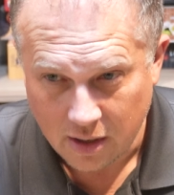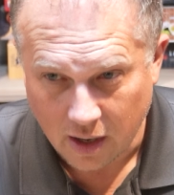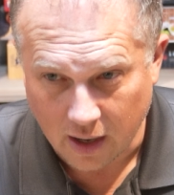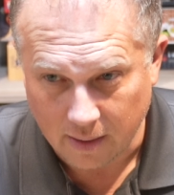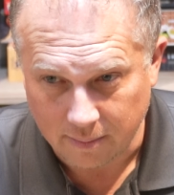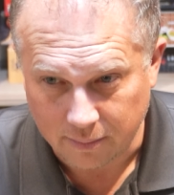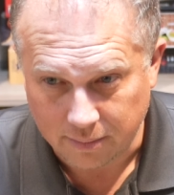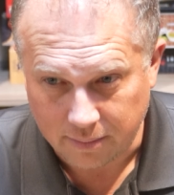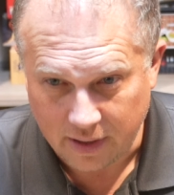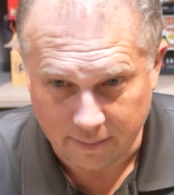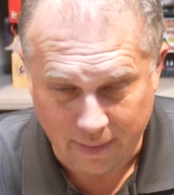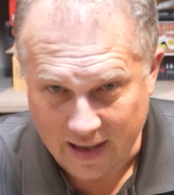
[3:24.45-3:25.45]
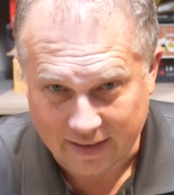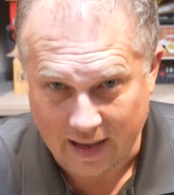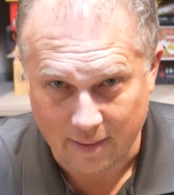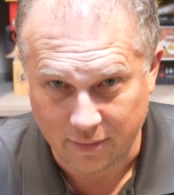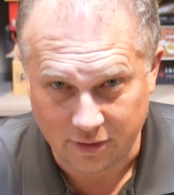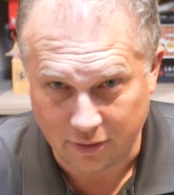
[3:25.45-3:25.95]
In
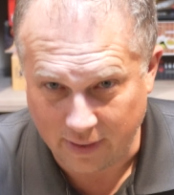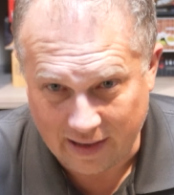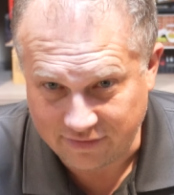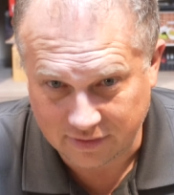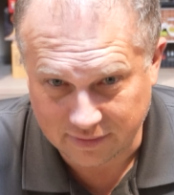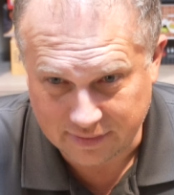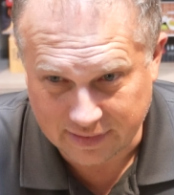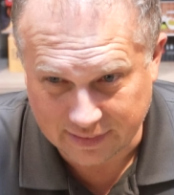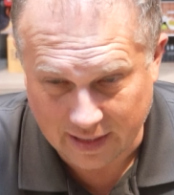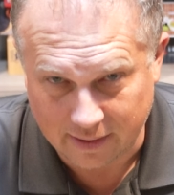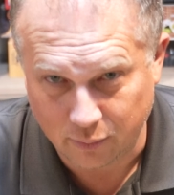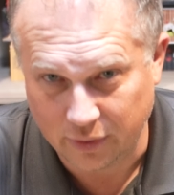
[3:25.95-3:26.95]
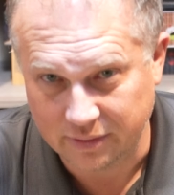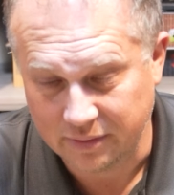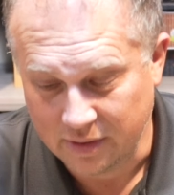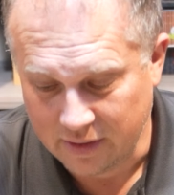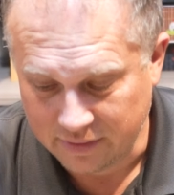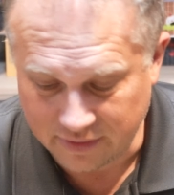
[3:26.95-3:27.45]
backgammon, you don't have to let them win.
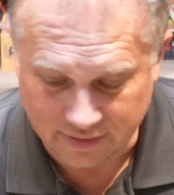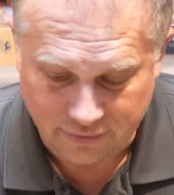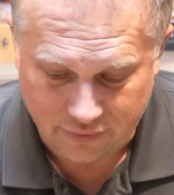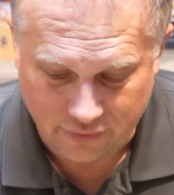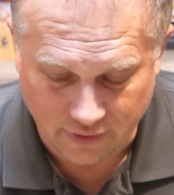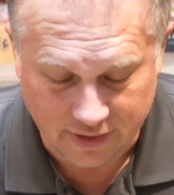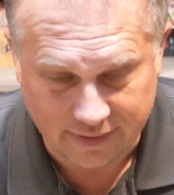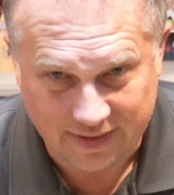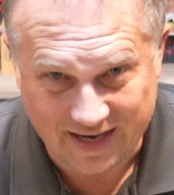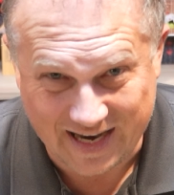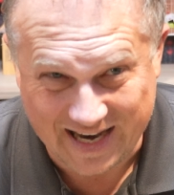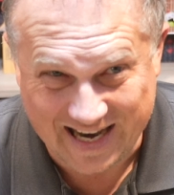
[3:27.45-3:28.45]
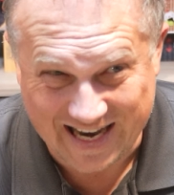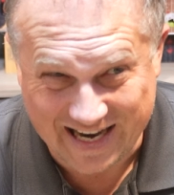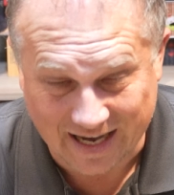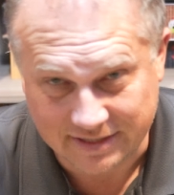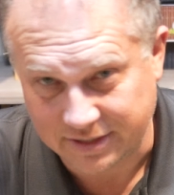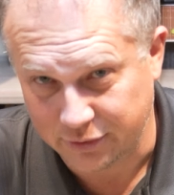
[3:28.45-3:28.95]
The
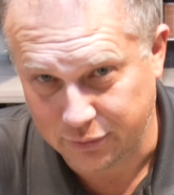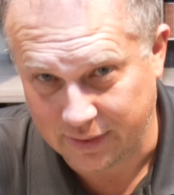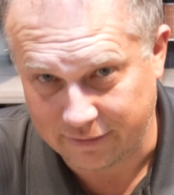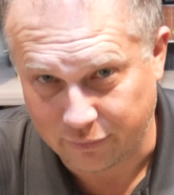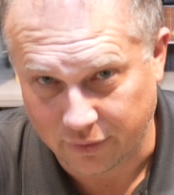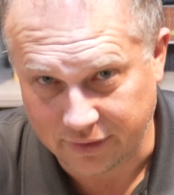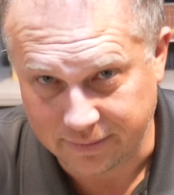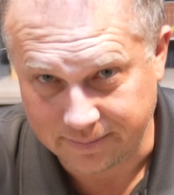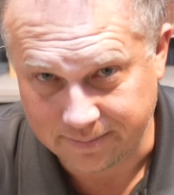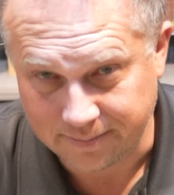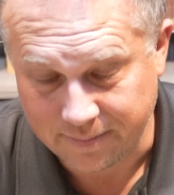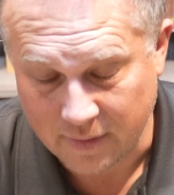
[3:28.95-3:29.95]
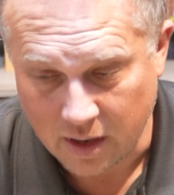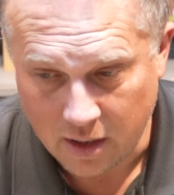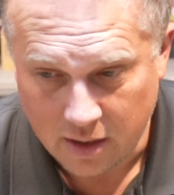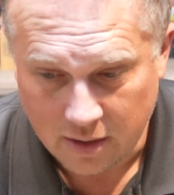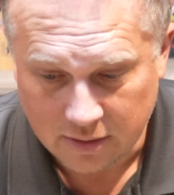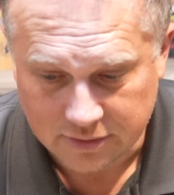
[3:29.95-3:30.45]
dice can do that for you.
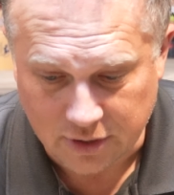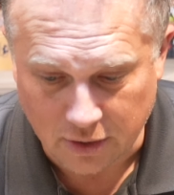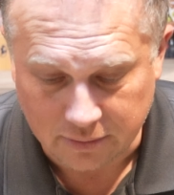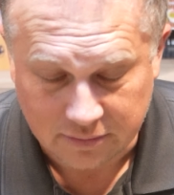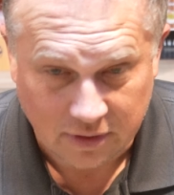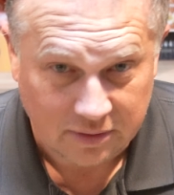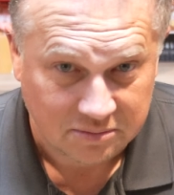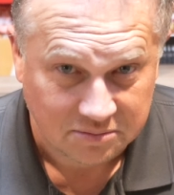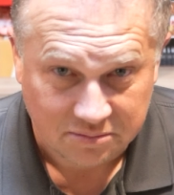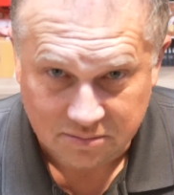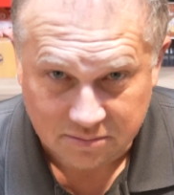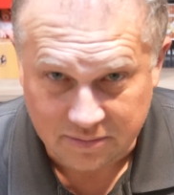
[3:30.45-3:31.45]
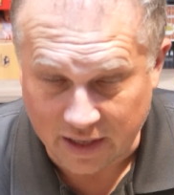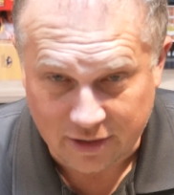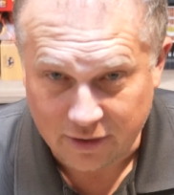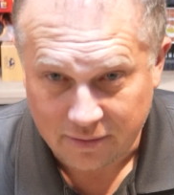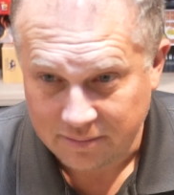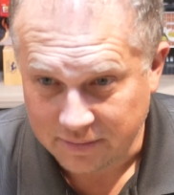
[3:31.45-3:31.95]
So, thank
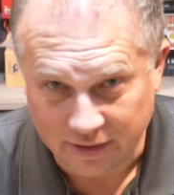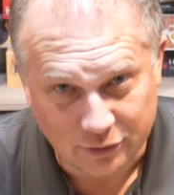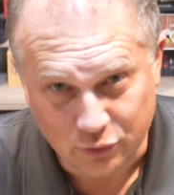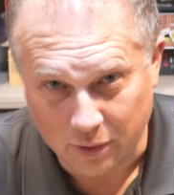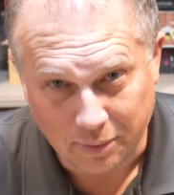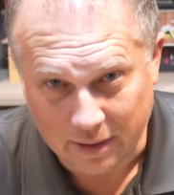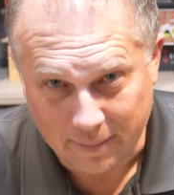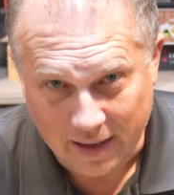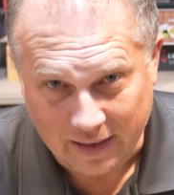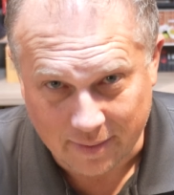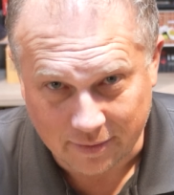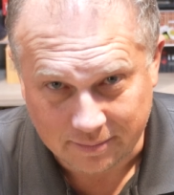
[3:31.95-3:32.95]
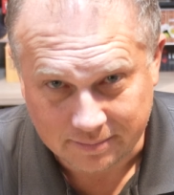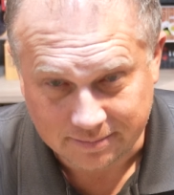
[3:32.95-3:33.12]
you, and enjoy playing backgammon.